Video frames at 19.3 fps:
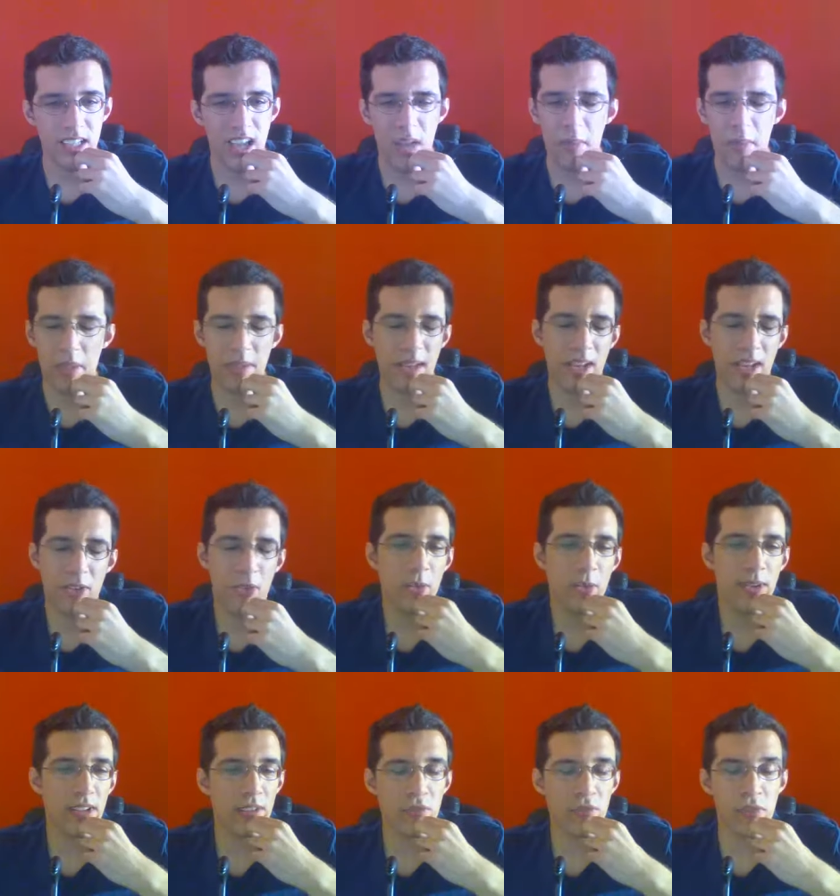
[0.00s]
I mean, I don't
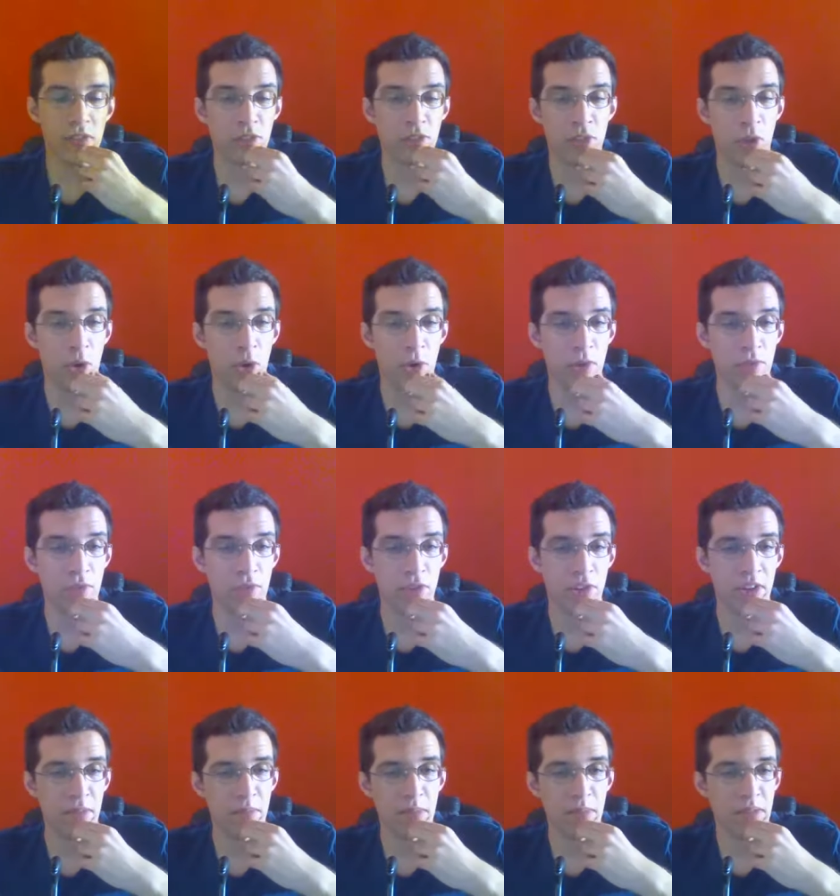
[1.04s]
really feel sorry for
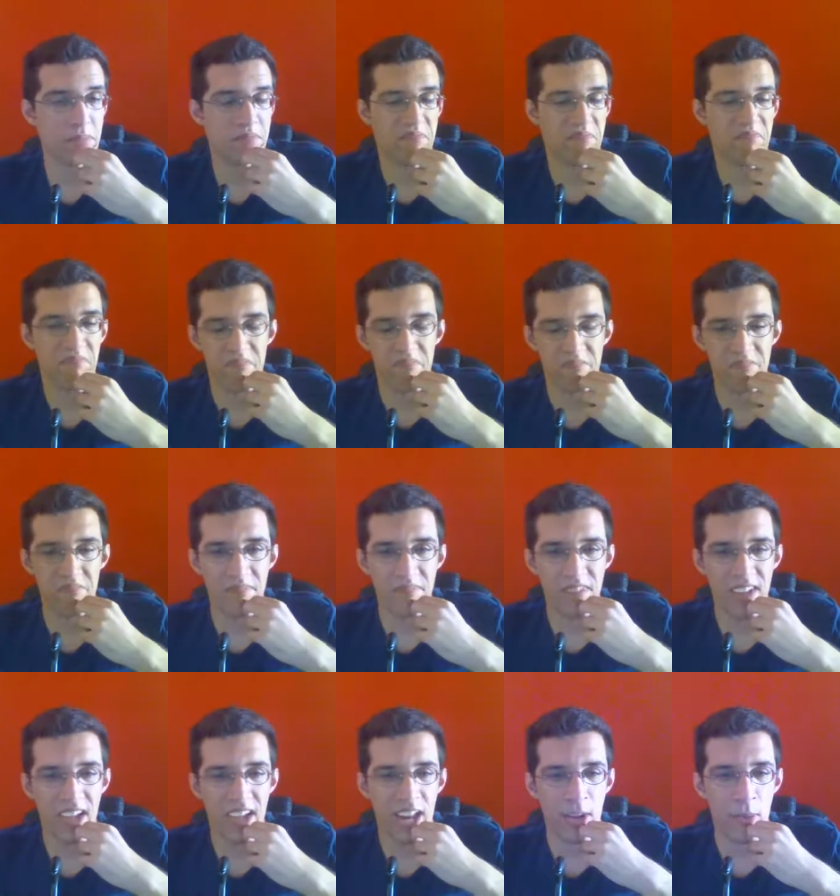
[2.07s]
him, but
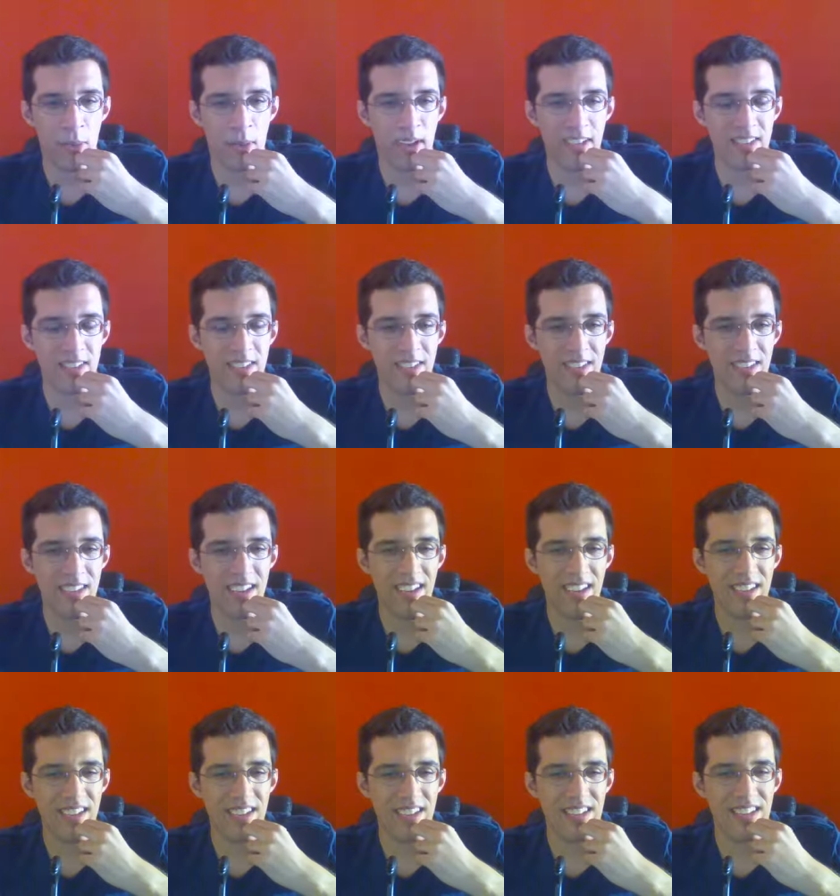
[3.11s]
anyway, it's,
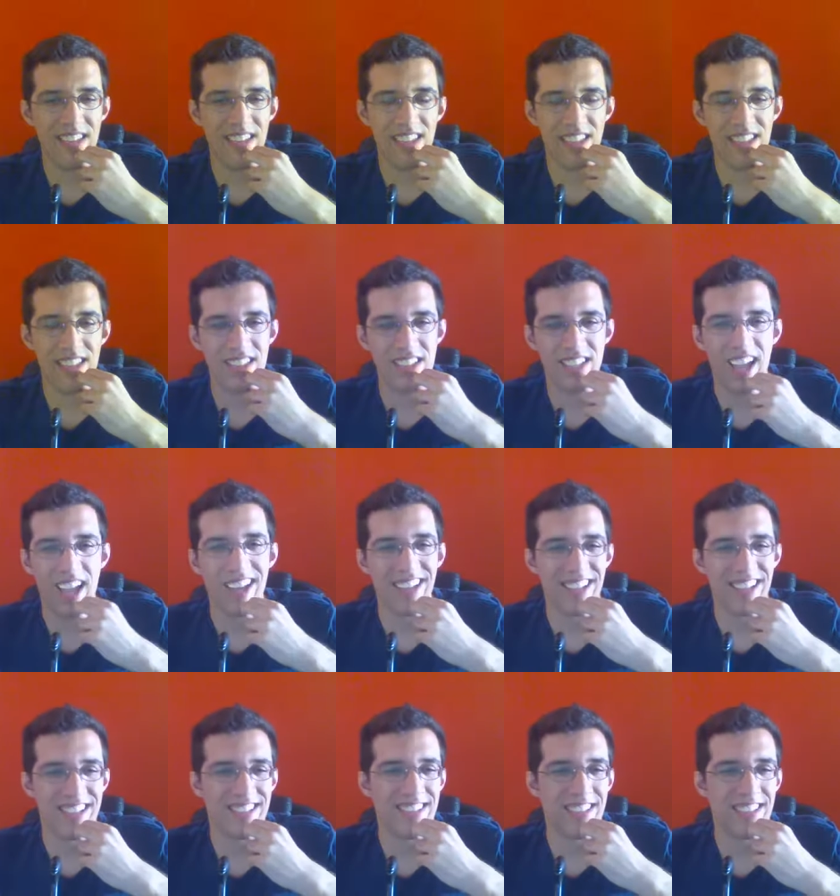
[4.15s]
it's, it's
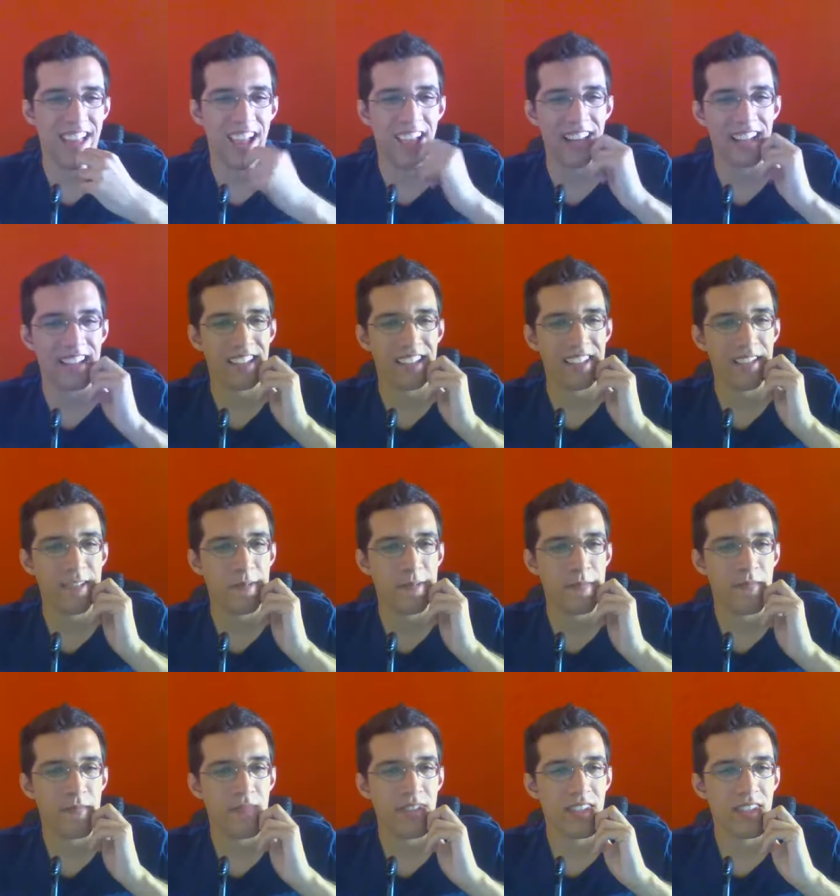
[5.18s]
kind of sad.
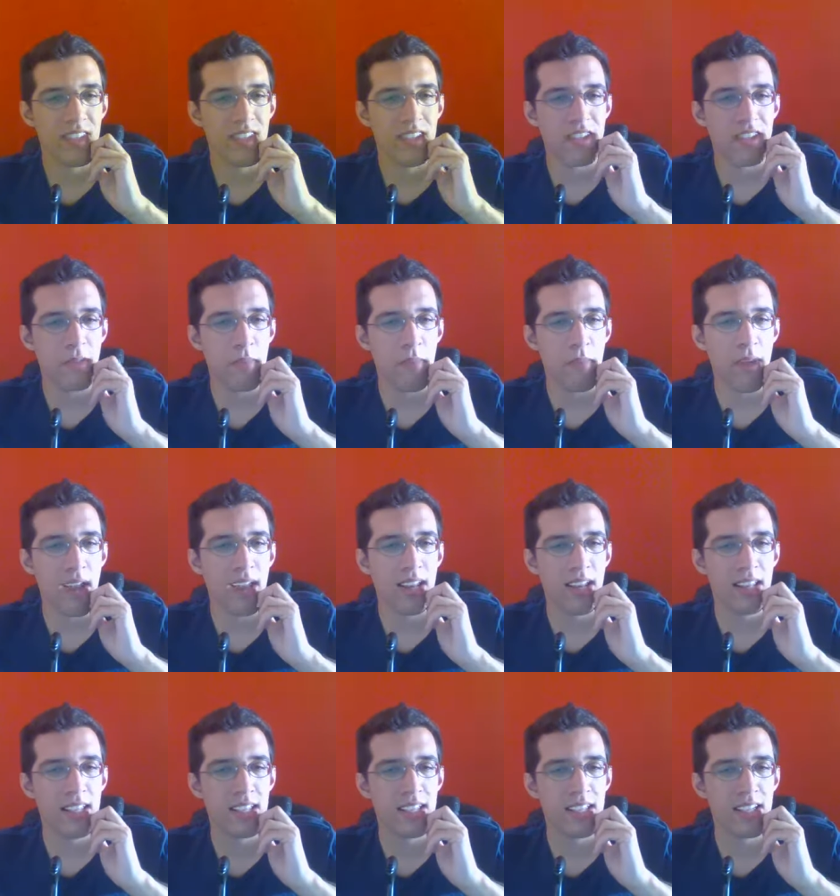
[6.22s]
She
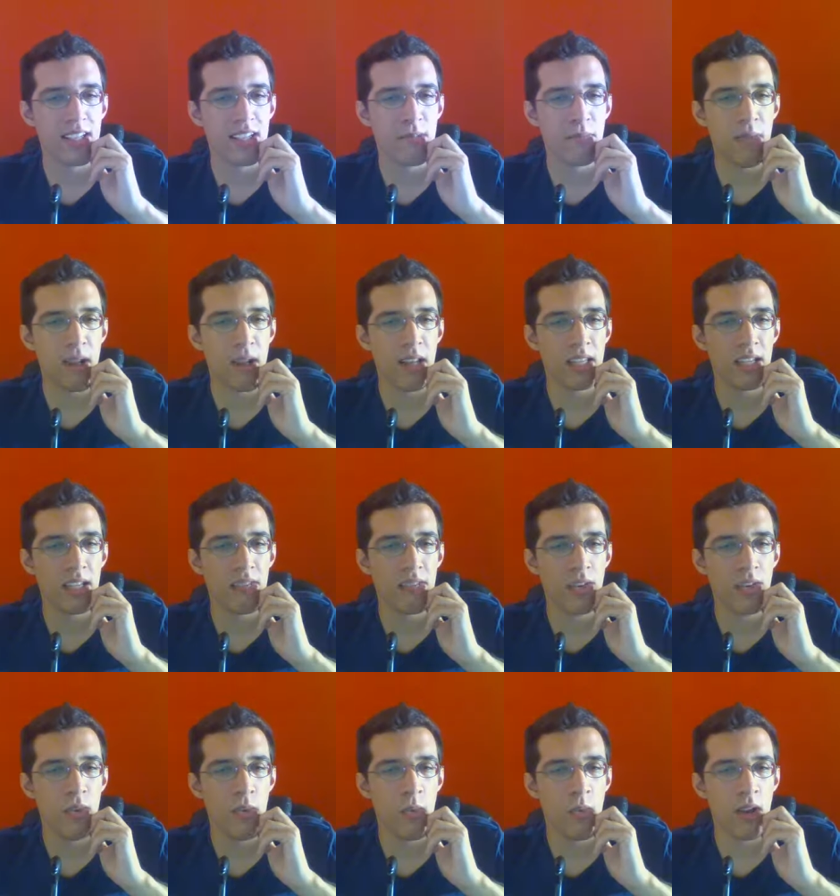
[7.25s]
barely, she's barely
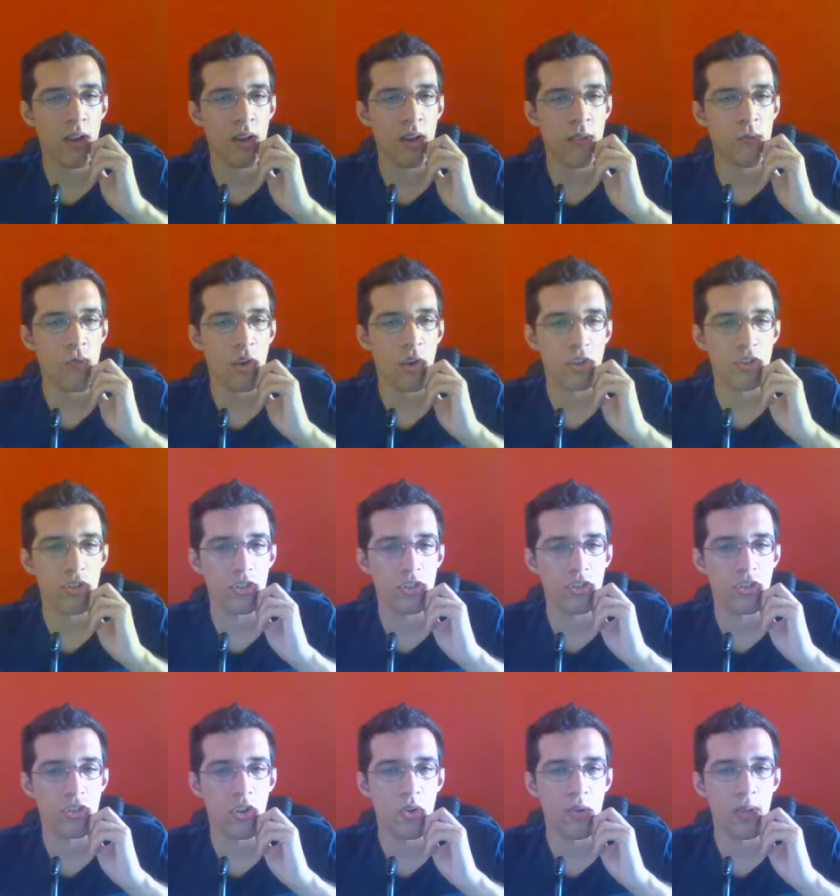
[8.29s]
even aware of what she's
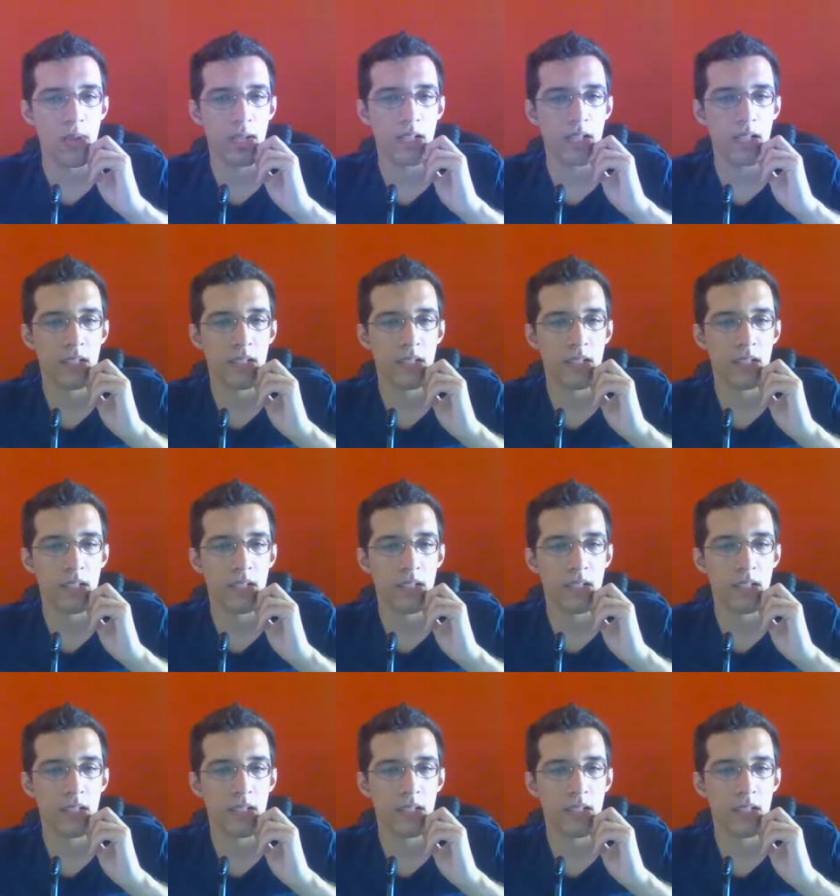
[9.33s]
doing.